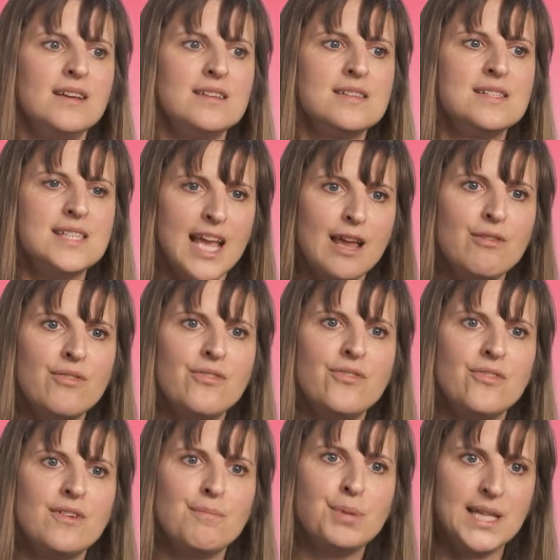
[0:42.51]
safe
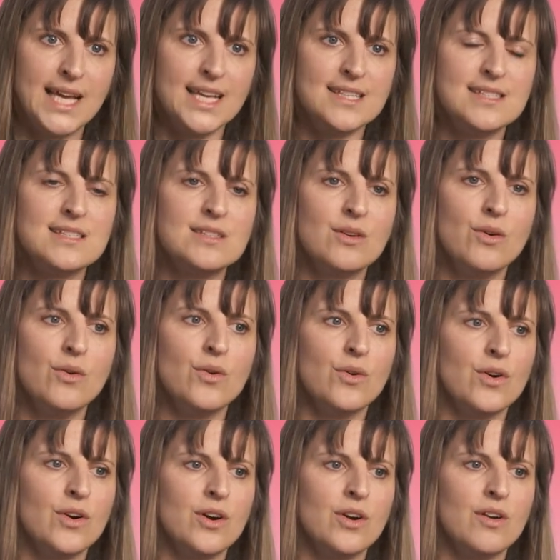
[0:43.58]
place
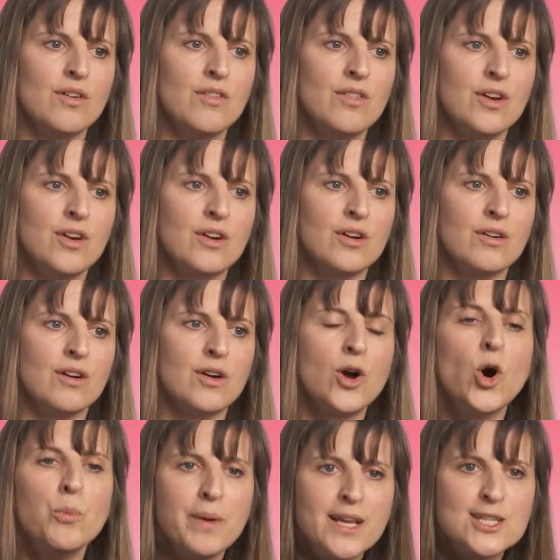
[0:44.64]
or their
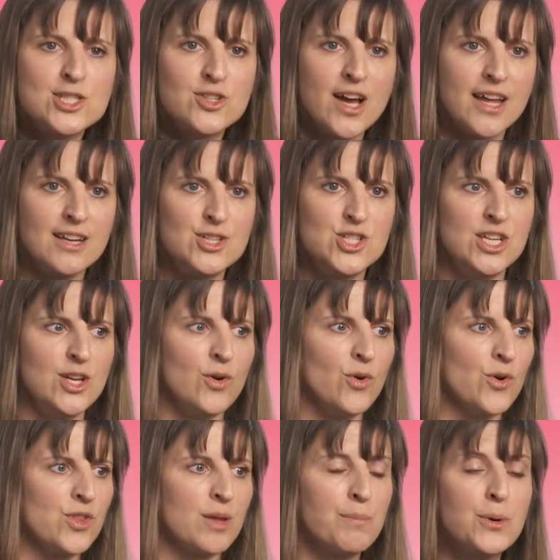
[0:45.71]
coping strategy
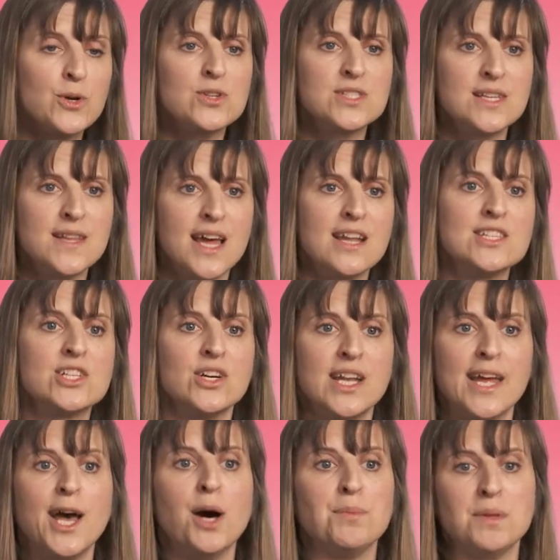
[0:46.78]
or the person that is going
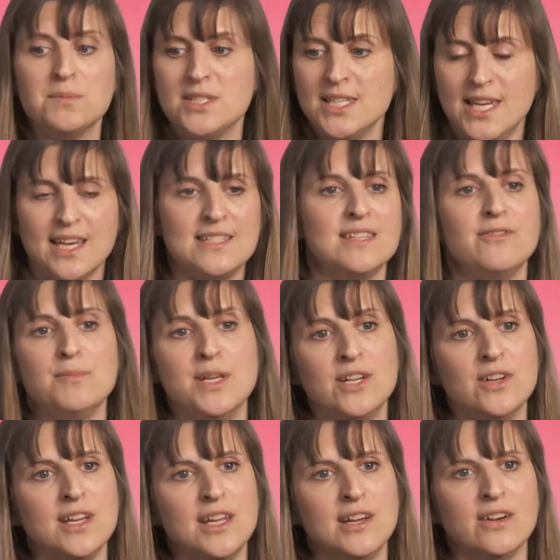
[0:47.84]
to help them to get to from
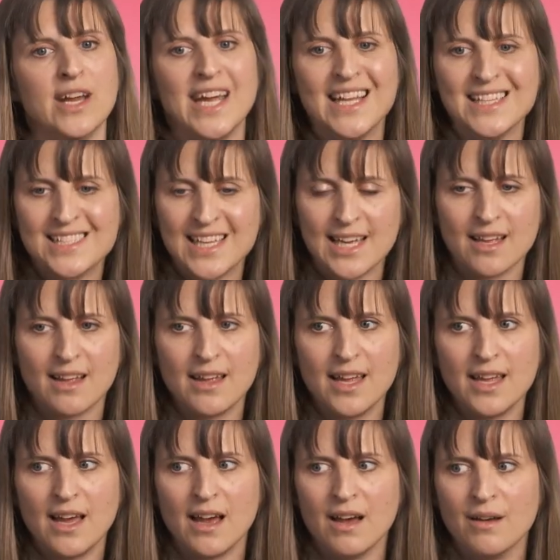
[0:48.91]
here to here. It's a,
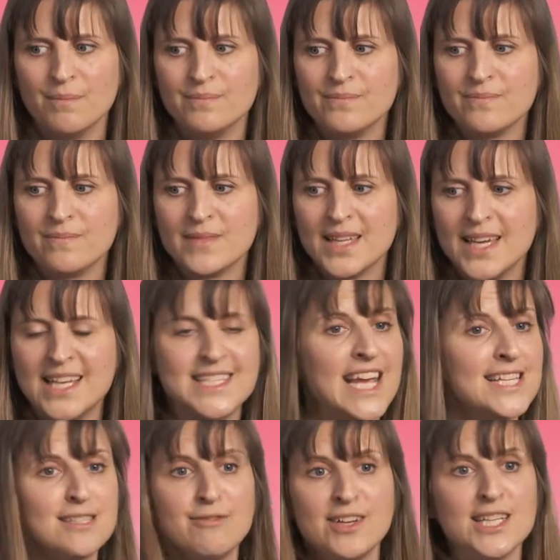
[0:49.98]
uh, it
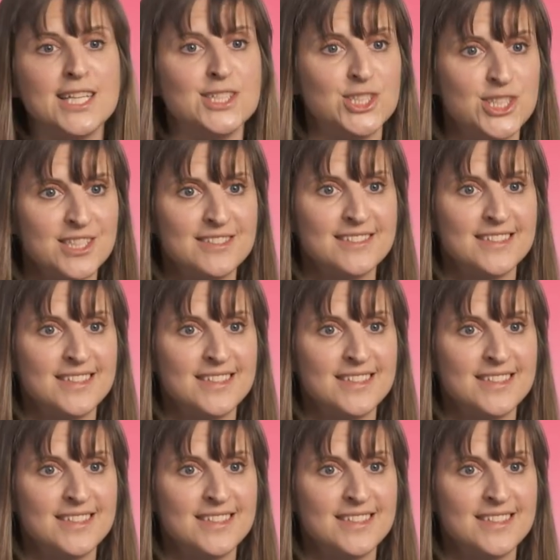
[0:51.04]
takes a village